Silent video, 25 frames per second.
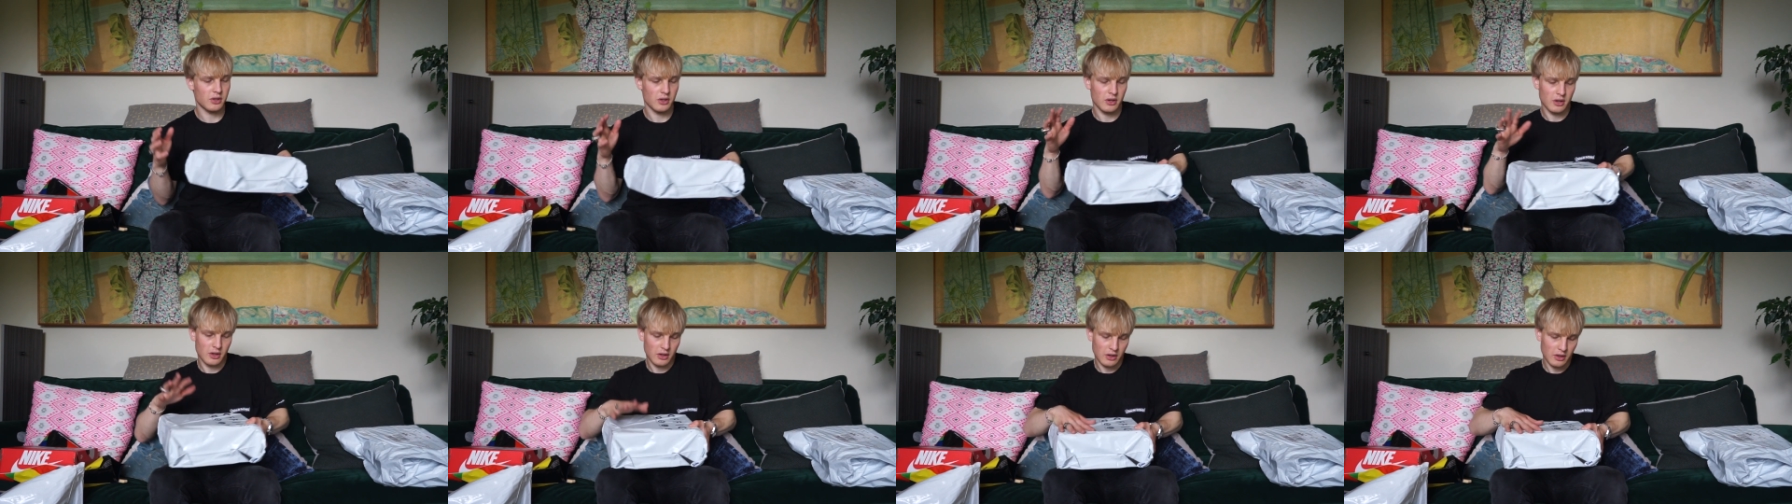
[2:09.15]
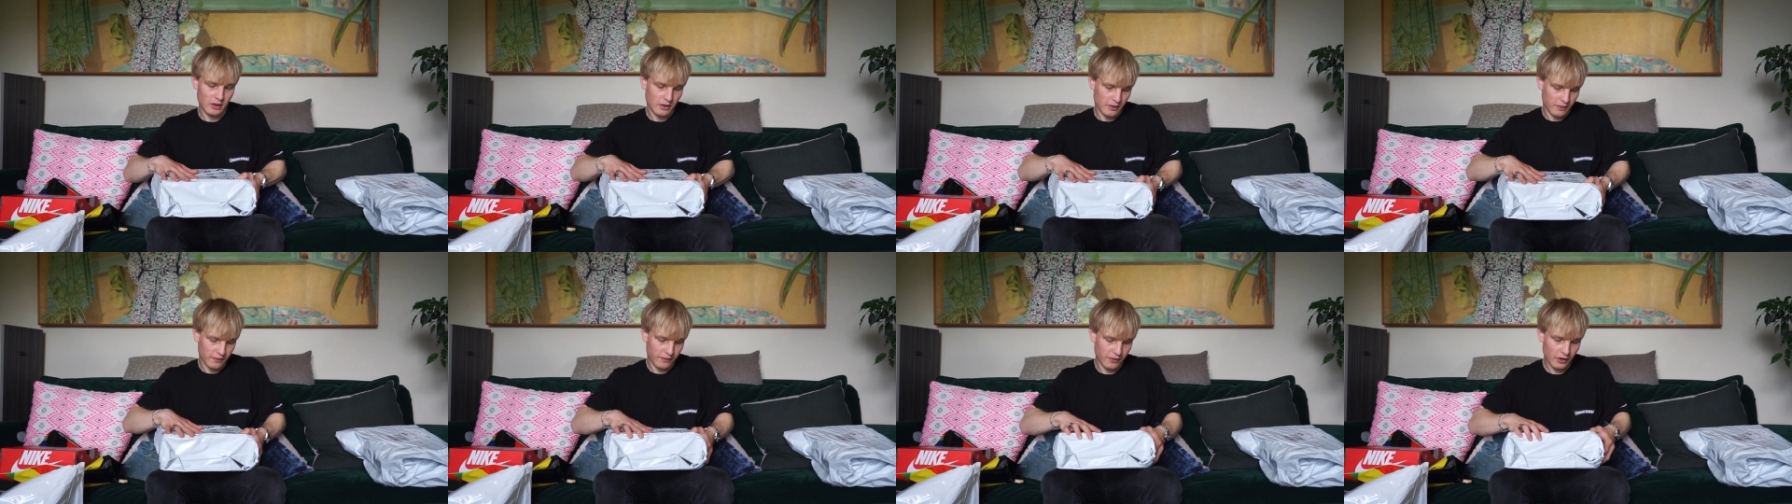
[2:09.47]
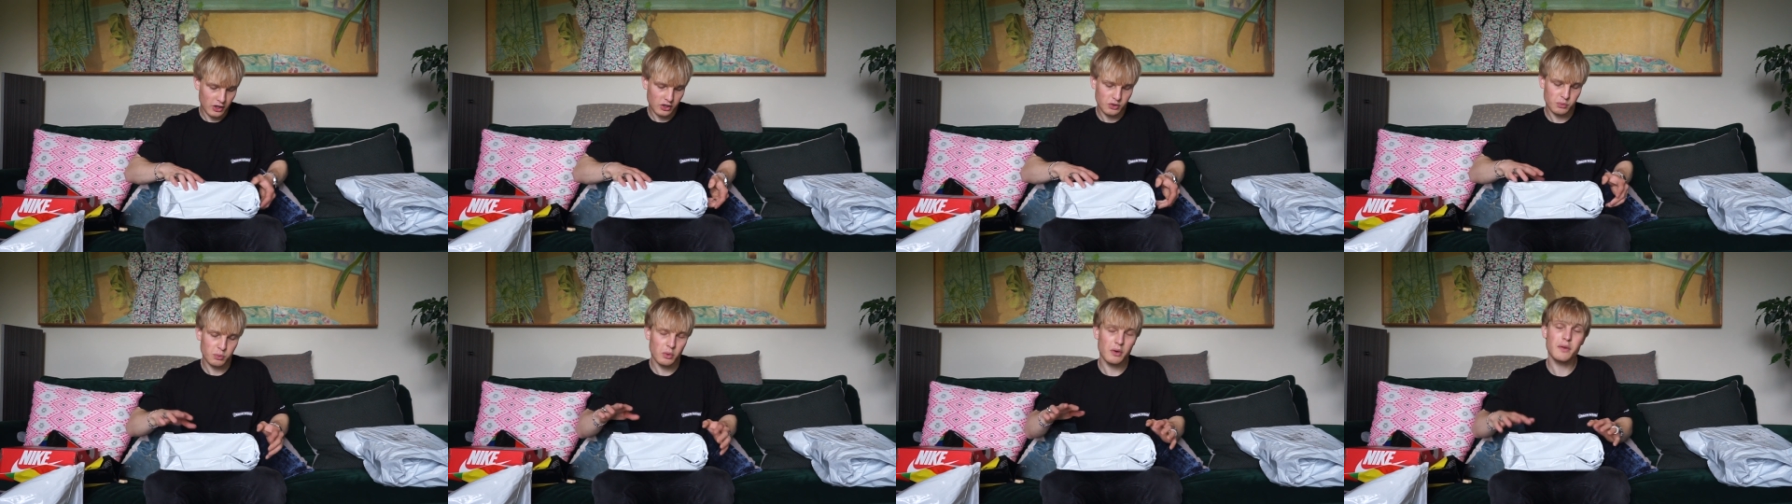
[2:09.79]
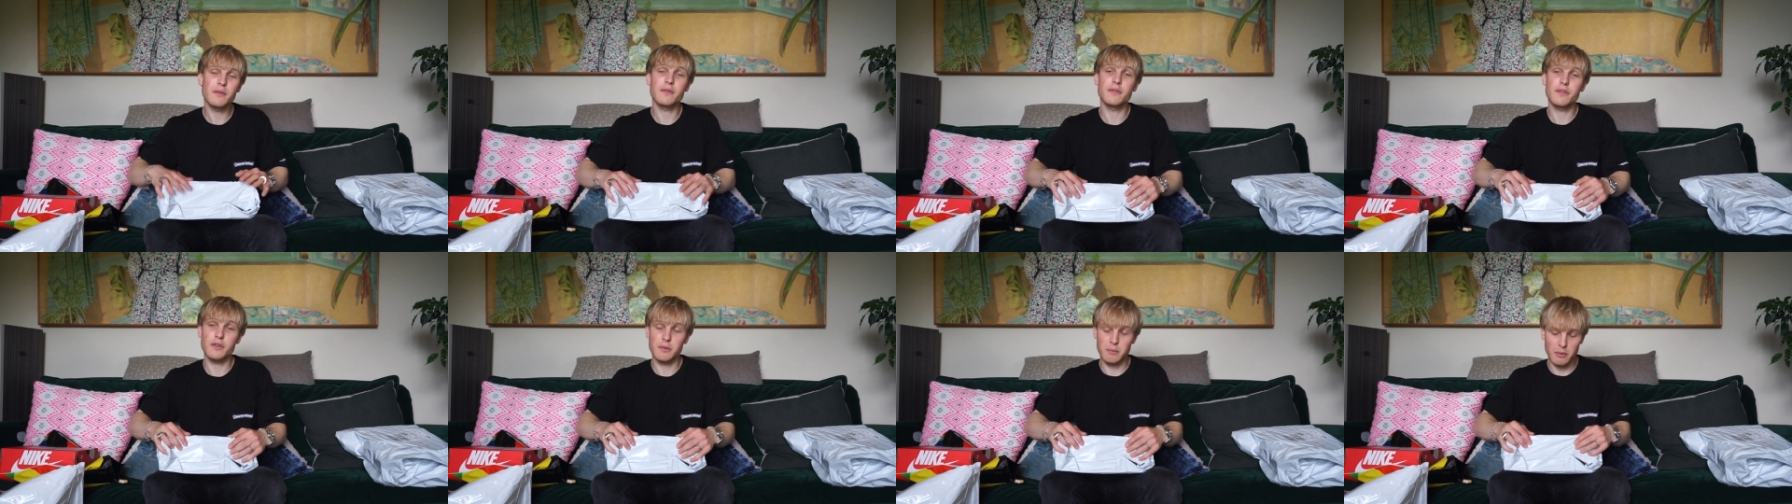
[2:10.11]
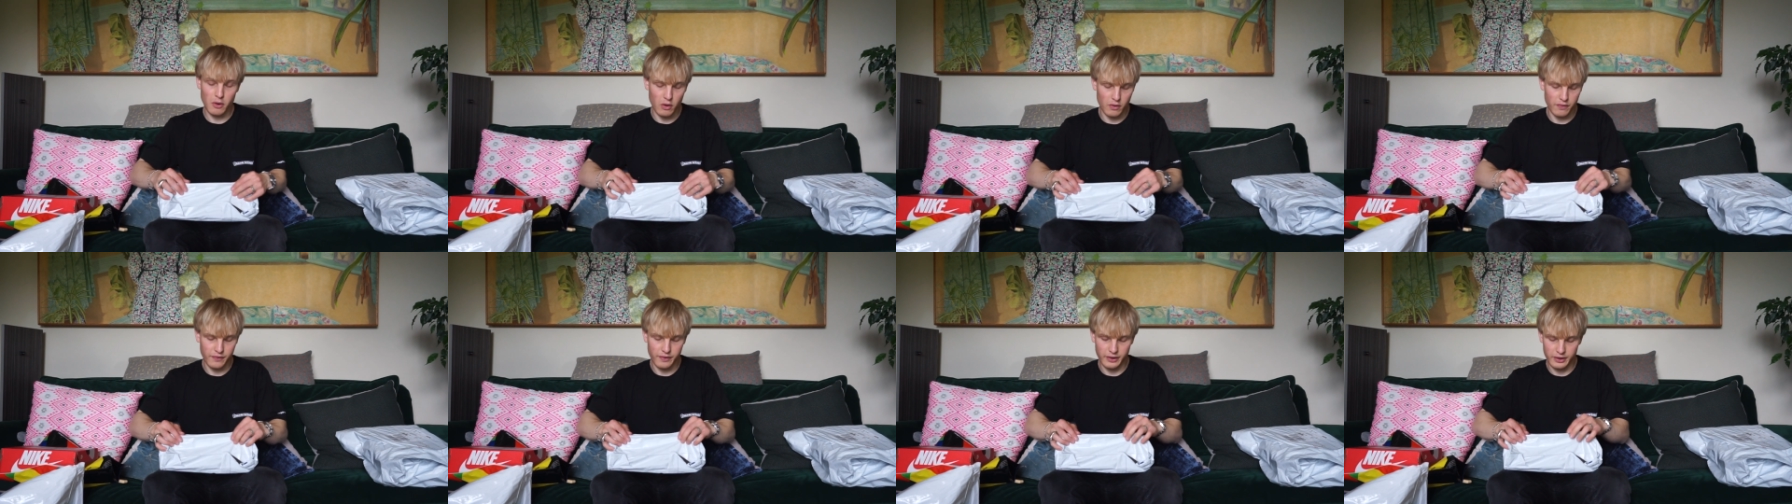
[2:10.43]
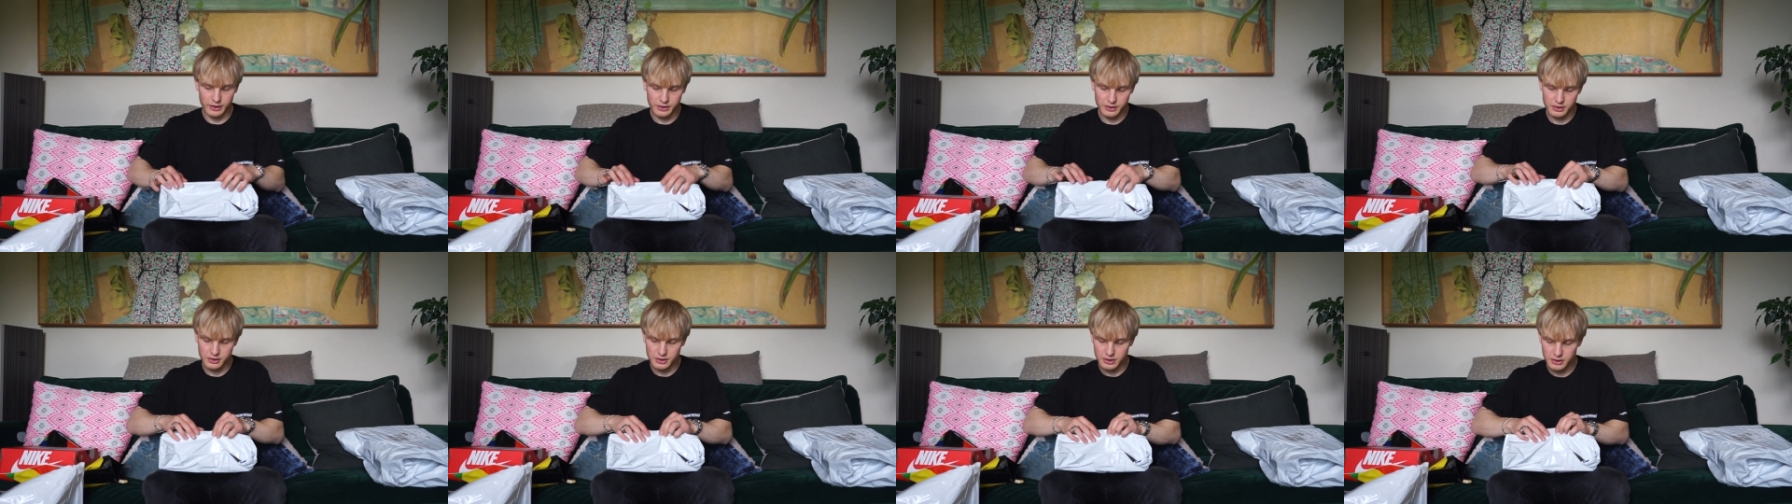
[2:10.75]
First one from
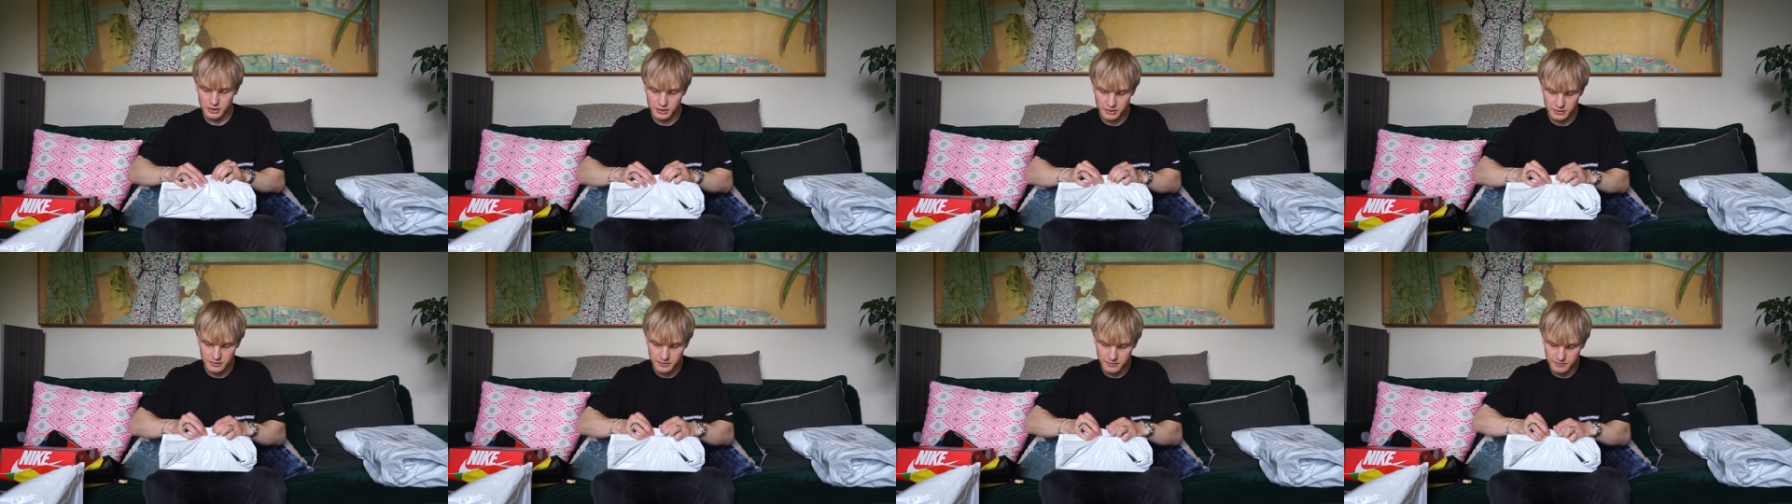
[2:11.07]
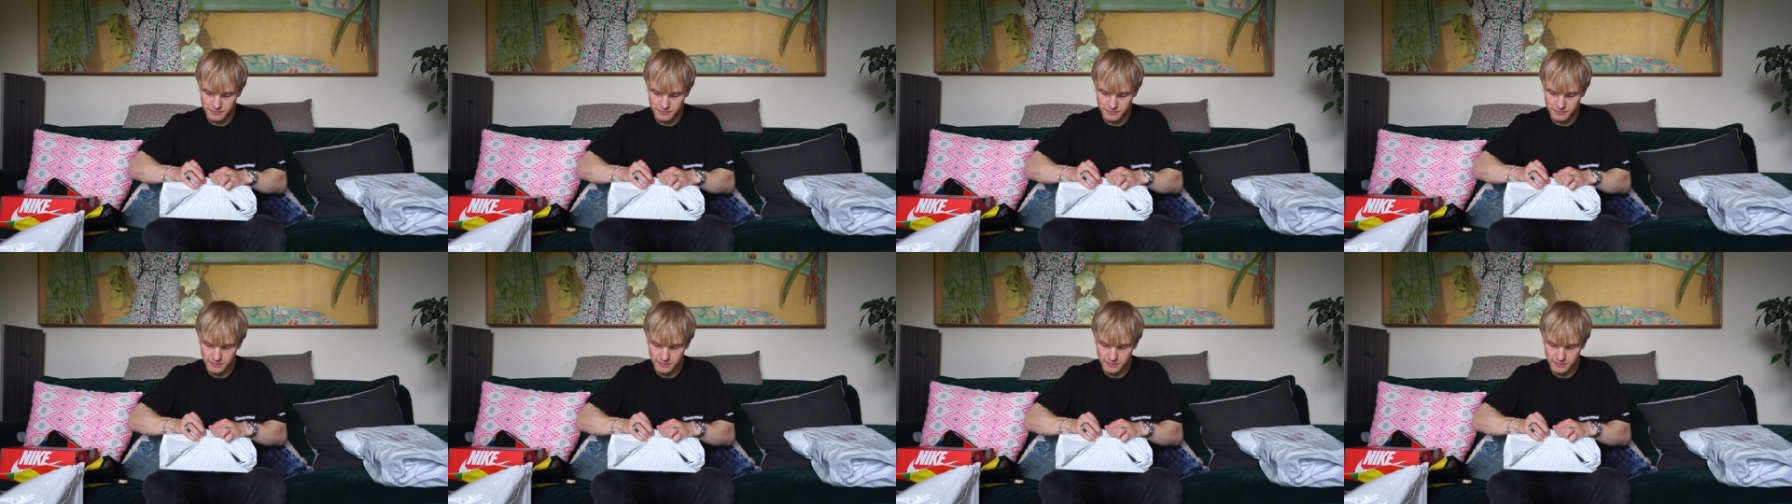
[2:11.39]
Office.